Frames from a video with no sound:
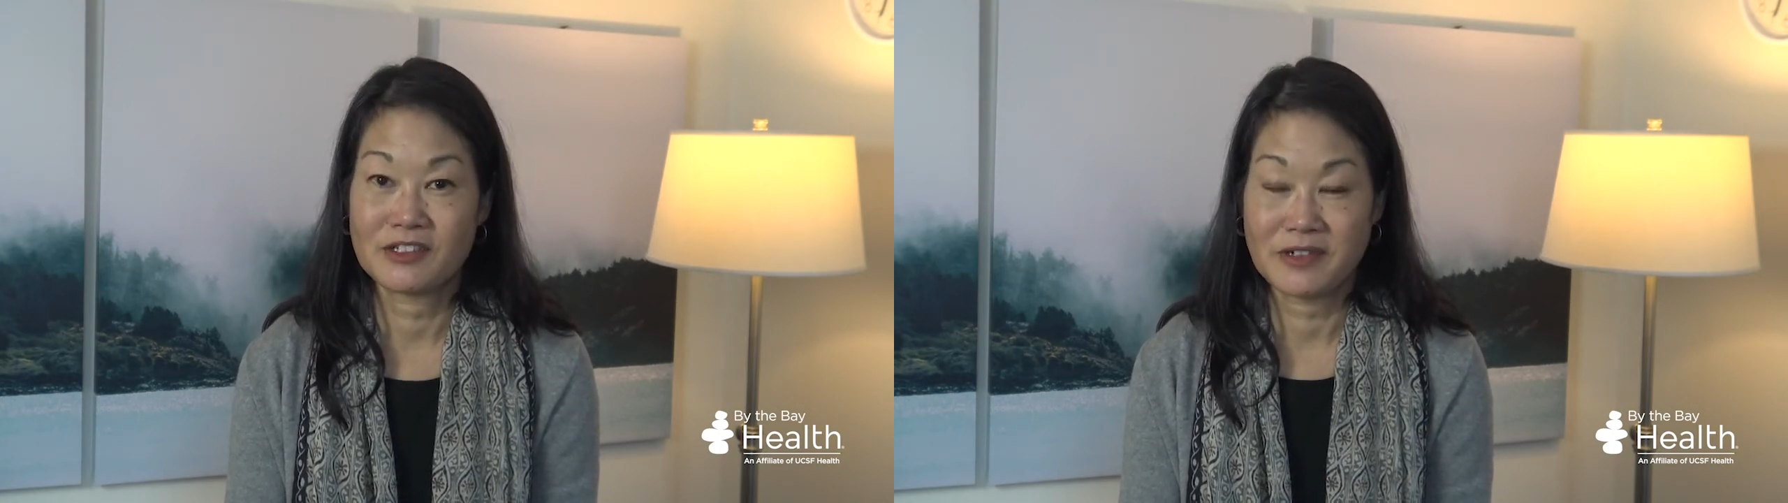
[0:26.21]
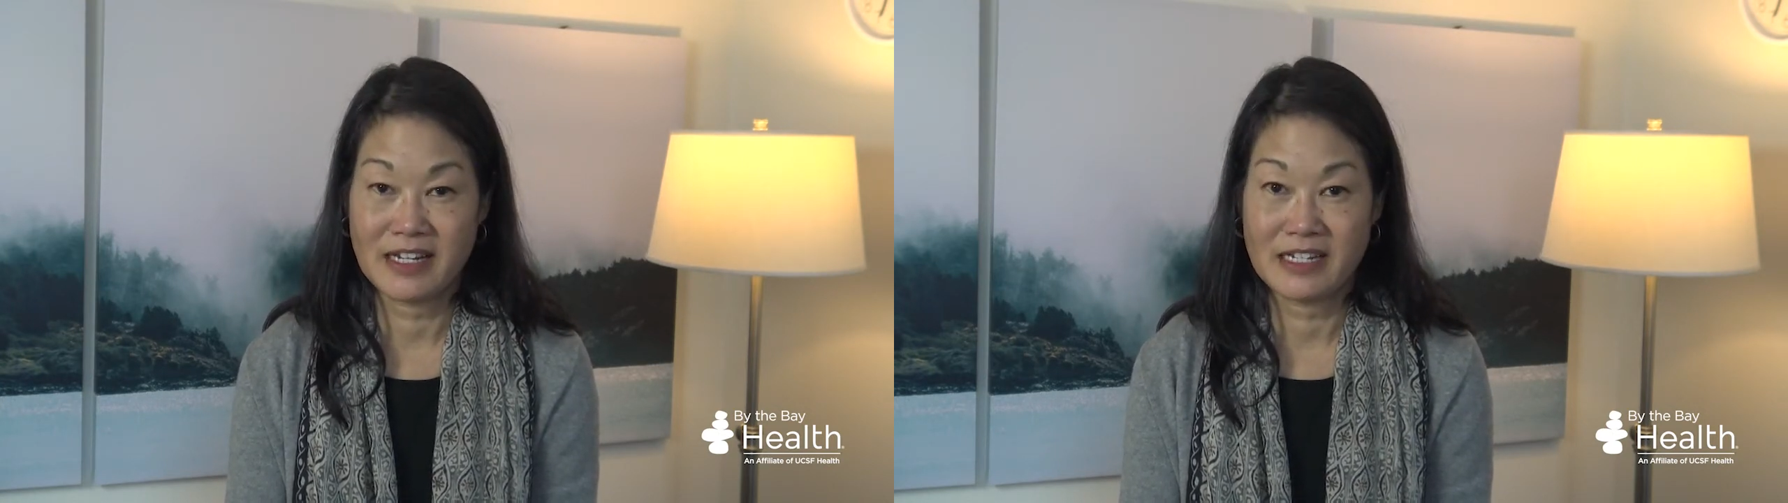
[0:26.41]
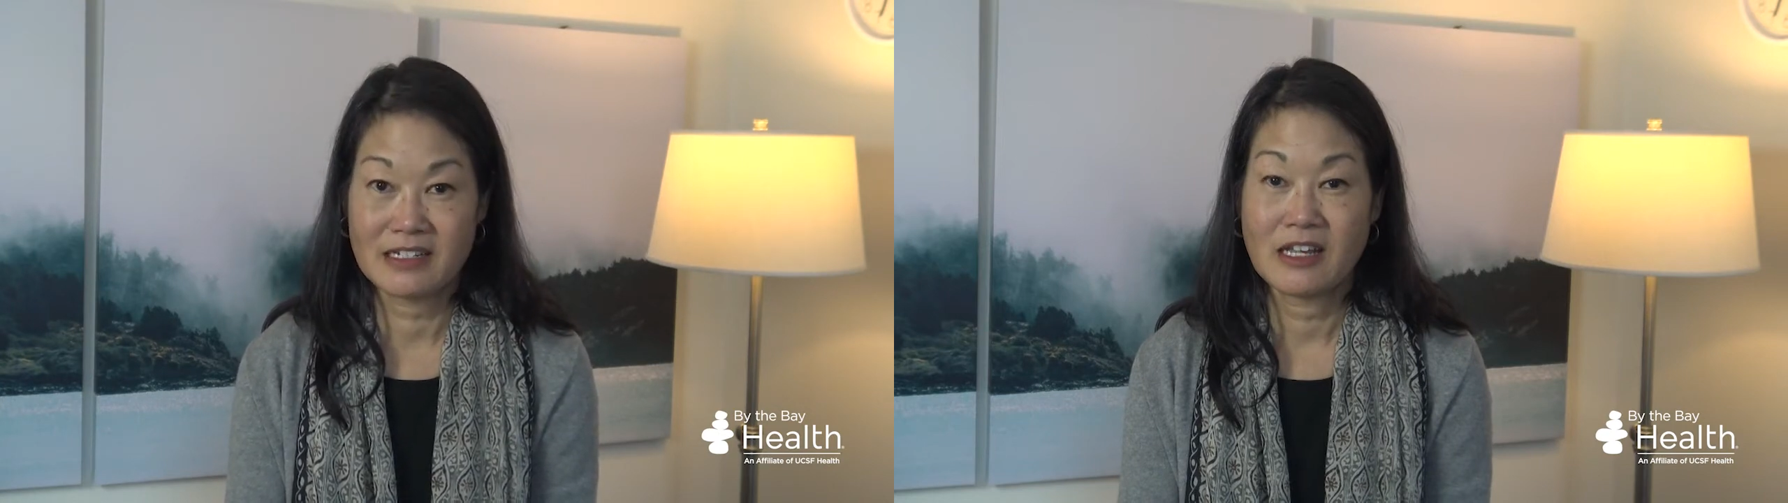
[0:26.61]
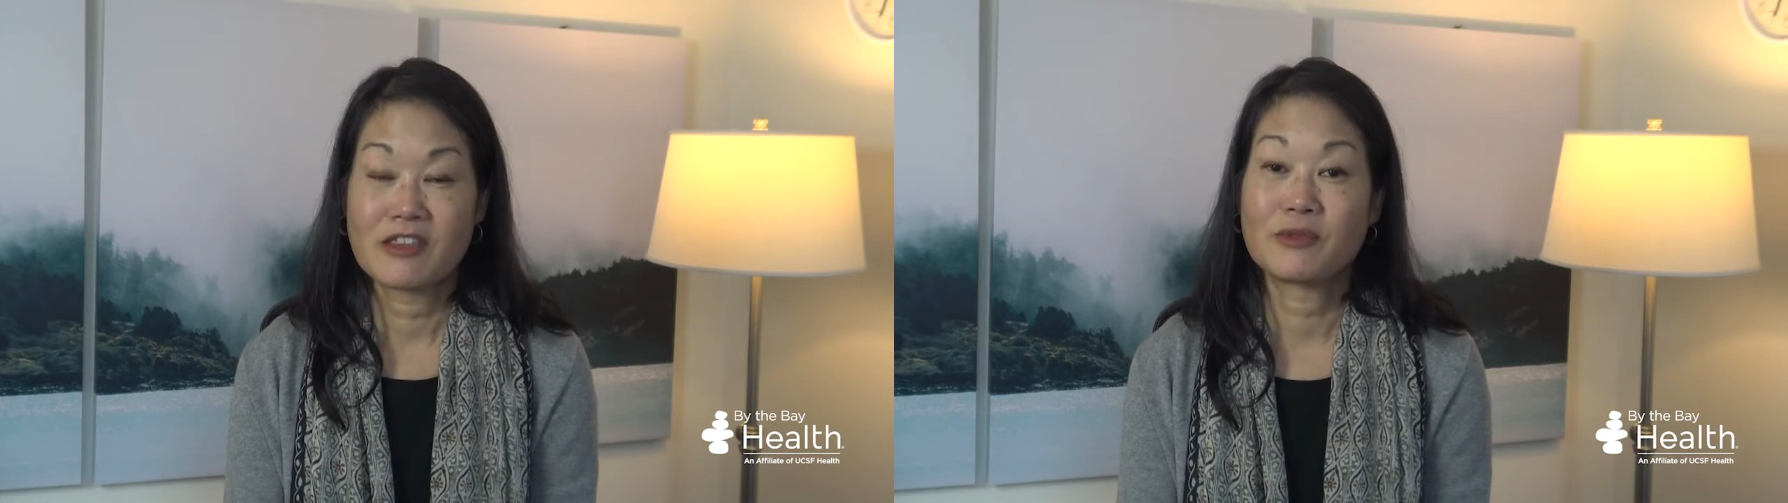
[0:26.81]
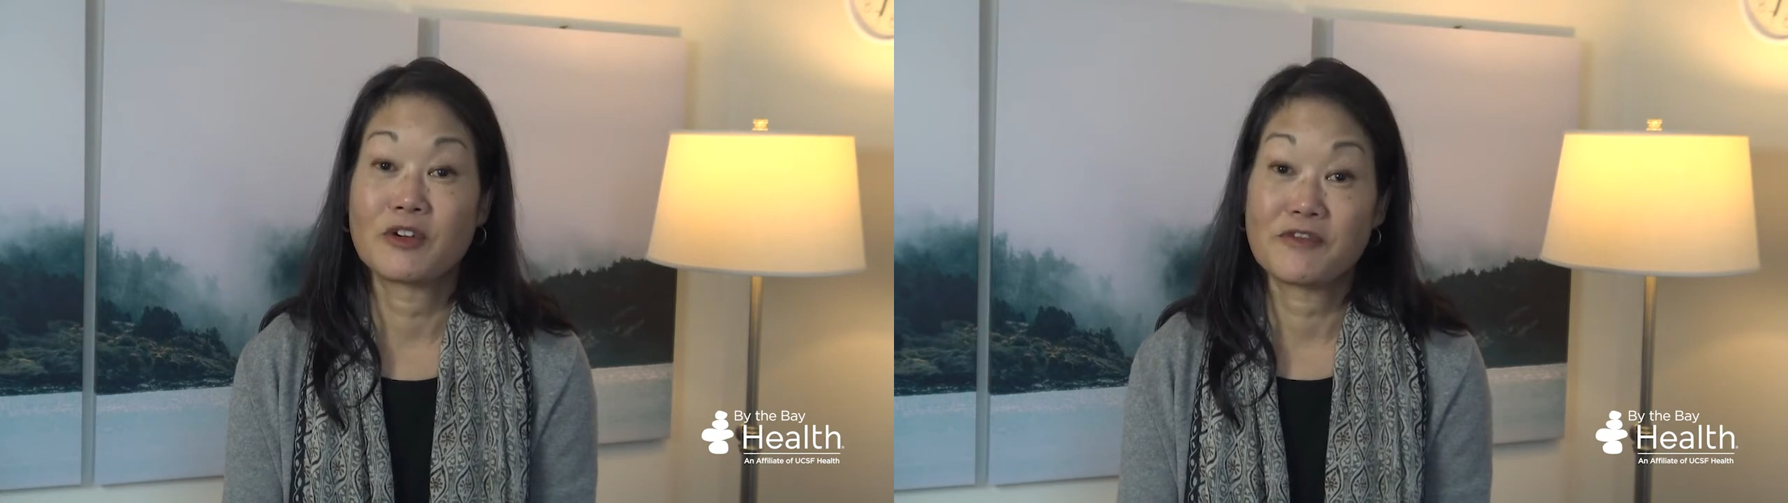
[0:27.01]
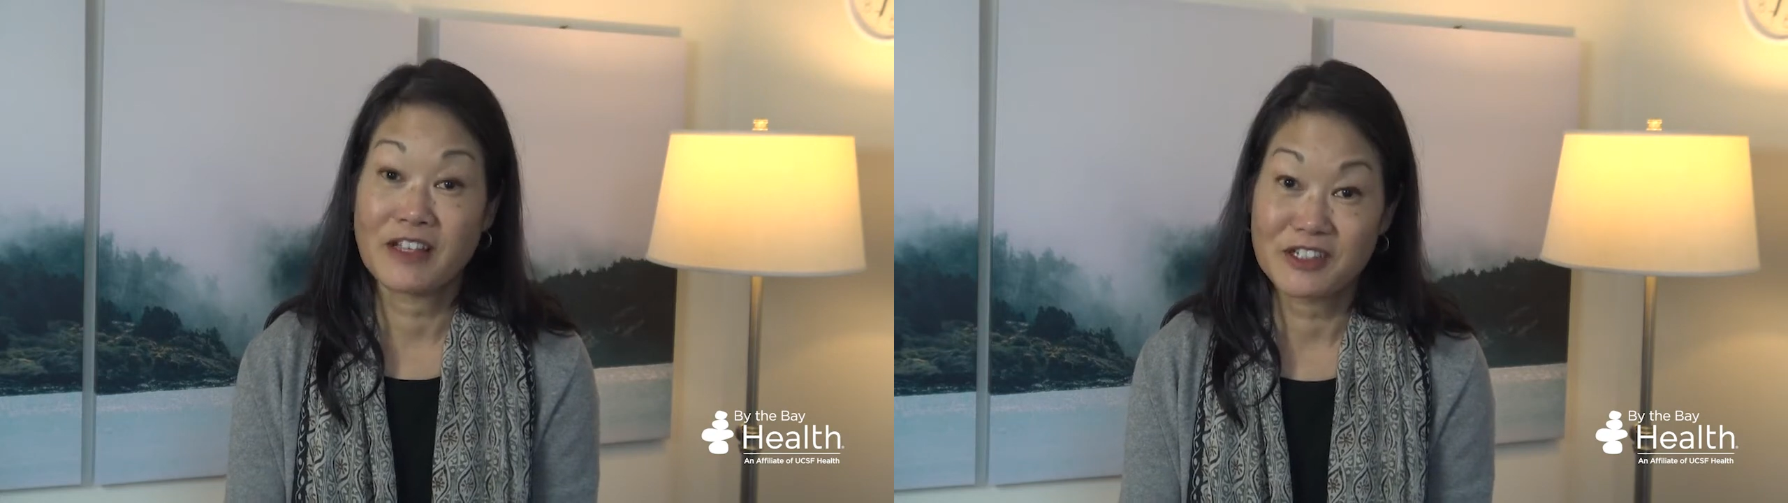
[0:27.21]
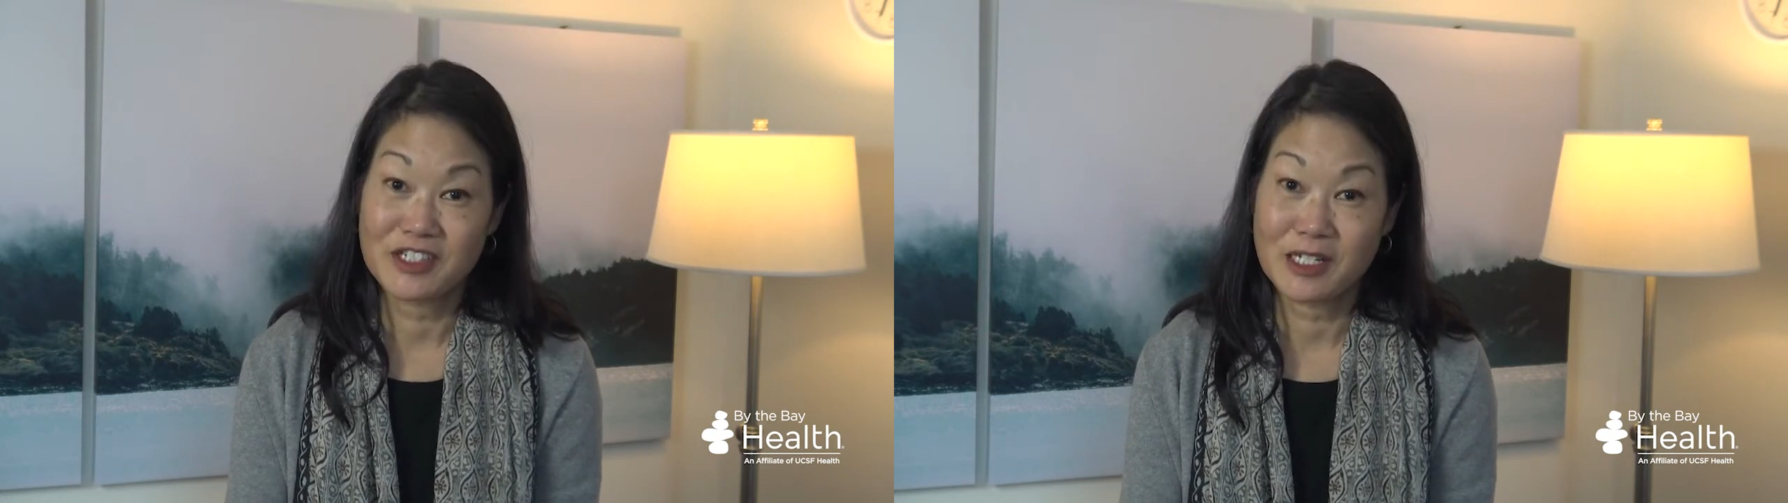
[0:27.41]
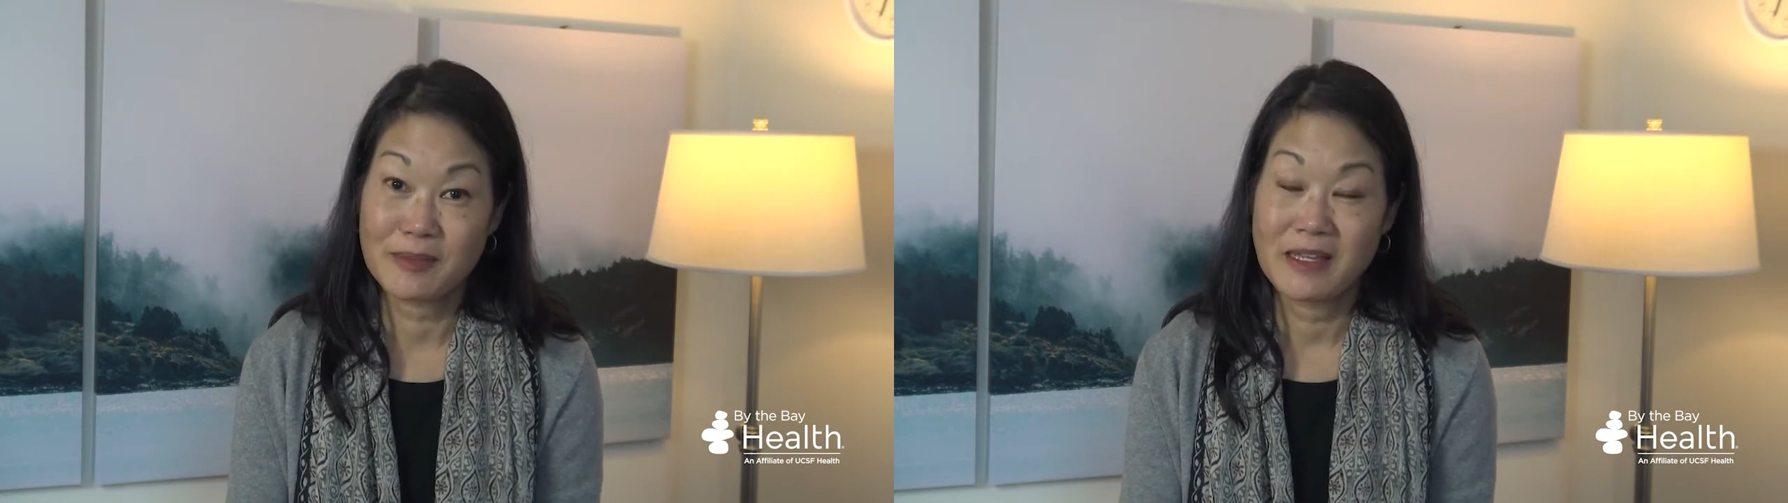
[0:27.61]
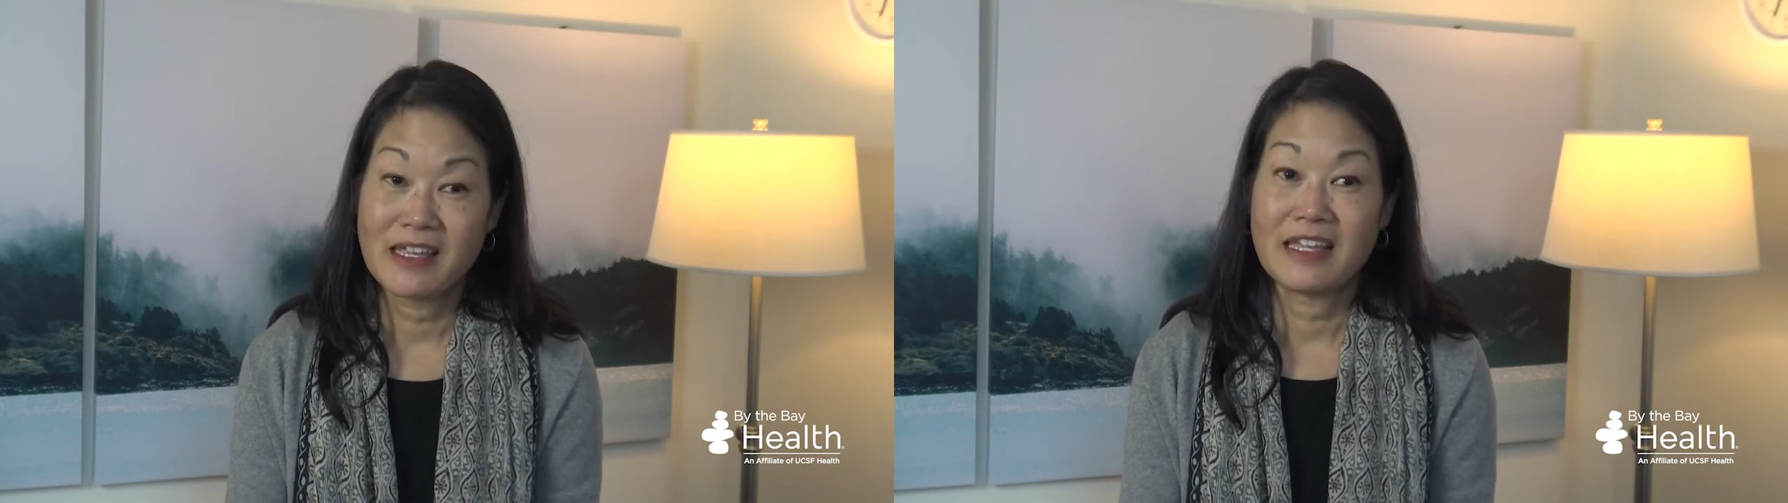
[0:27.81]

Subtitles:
trained through a fellowship